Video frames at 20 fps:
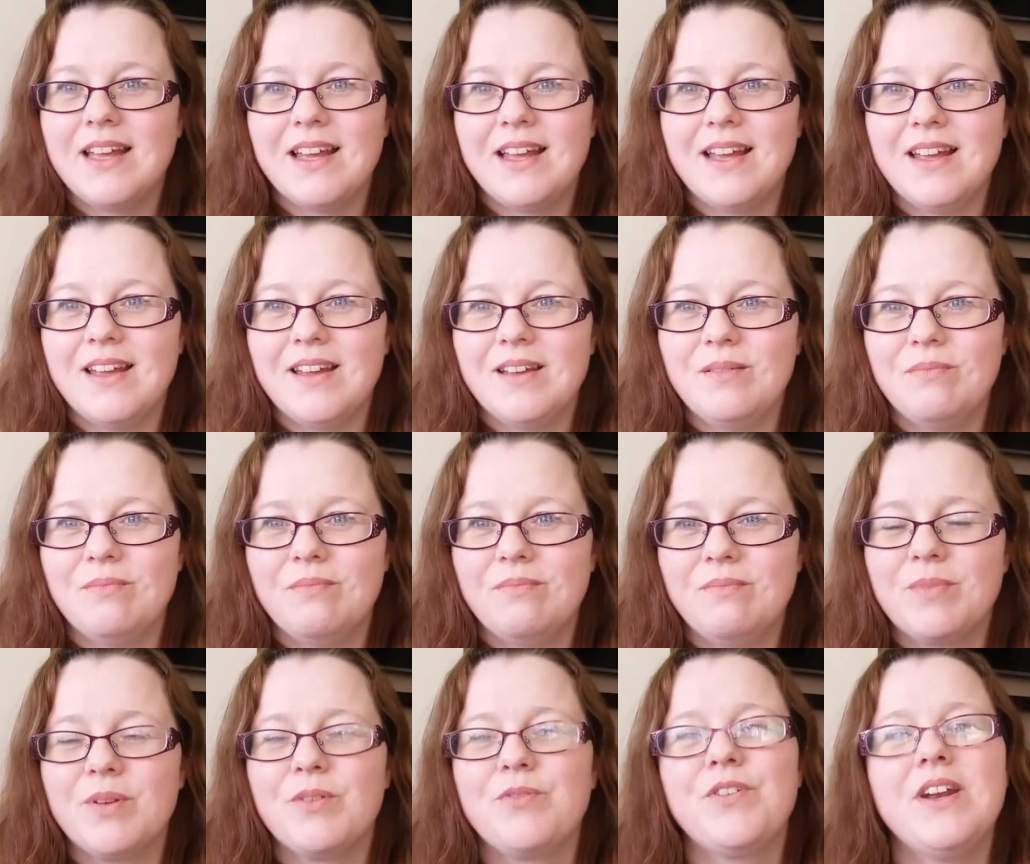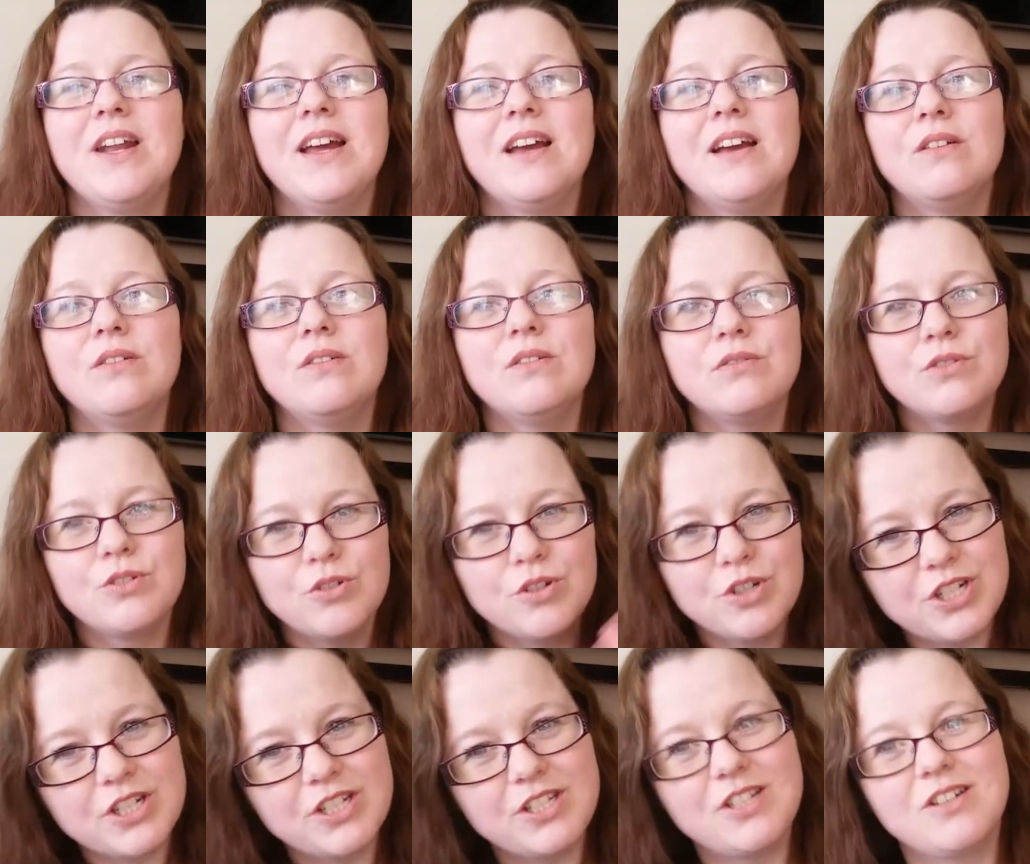But for now,
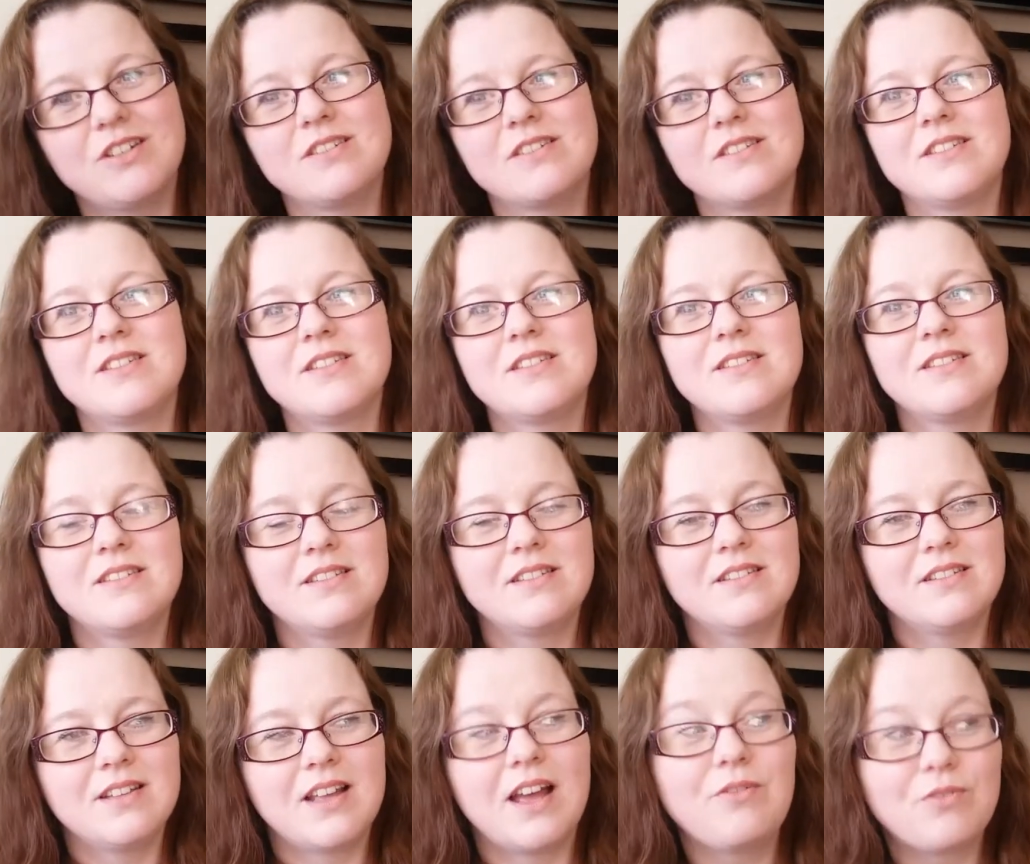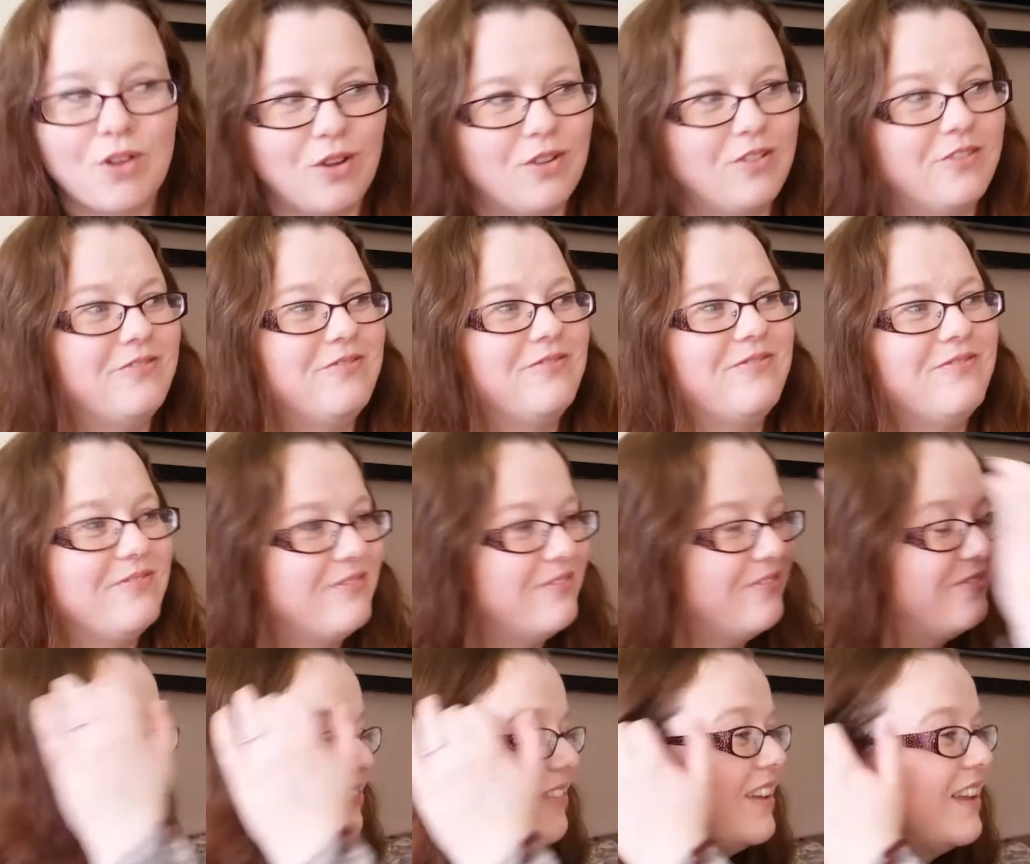crochet socks have gone.
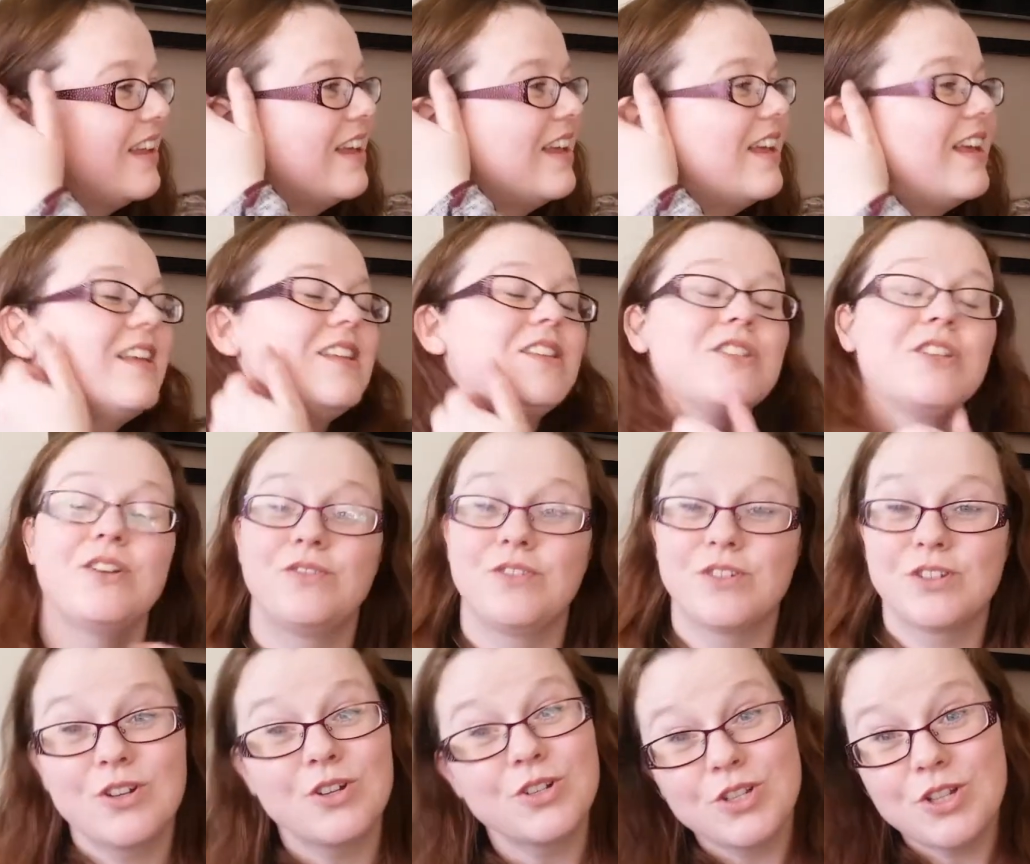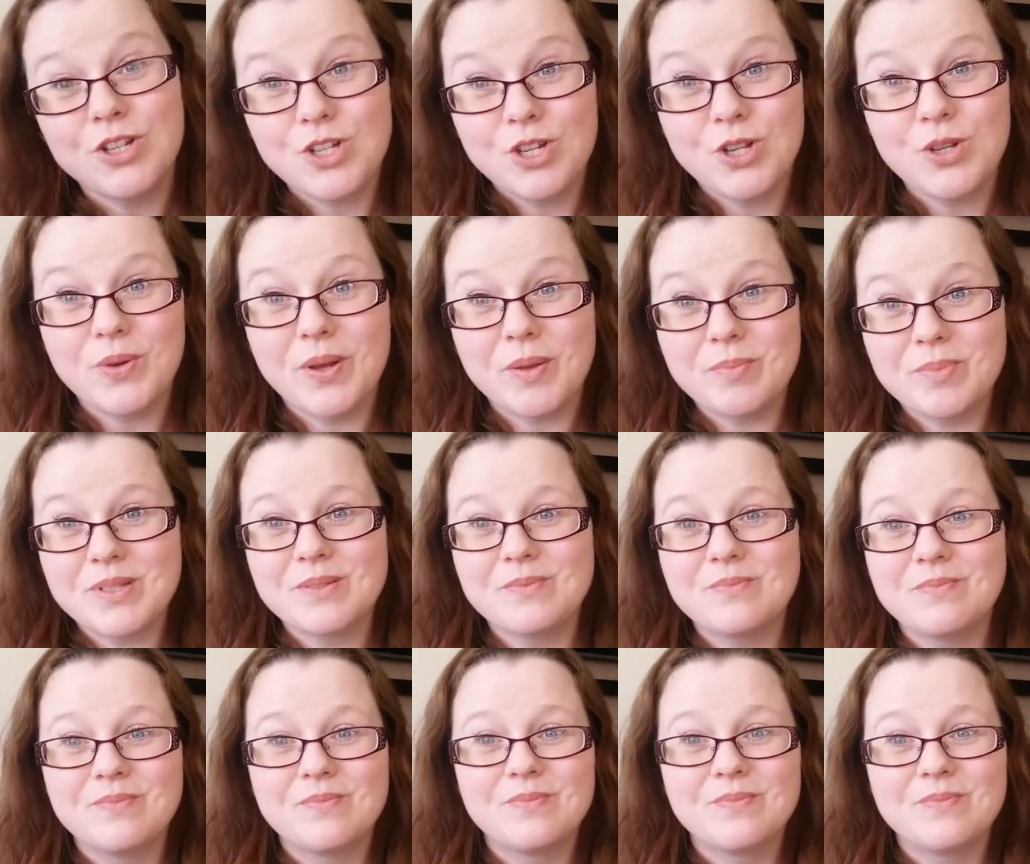So I've just got the 2 whips